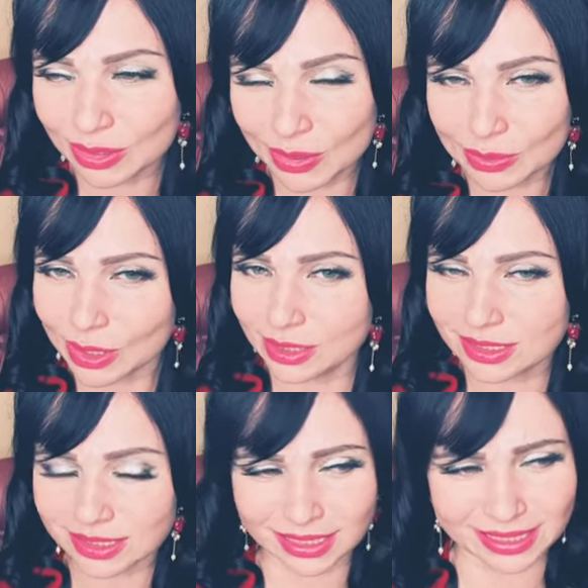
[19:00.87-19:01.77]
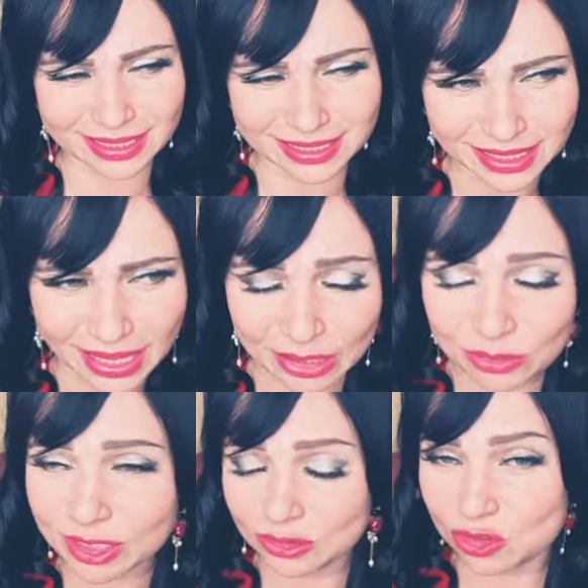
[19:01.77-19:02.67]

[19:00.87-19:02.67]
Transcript: know it's like you can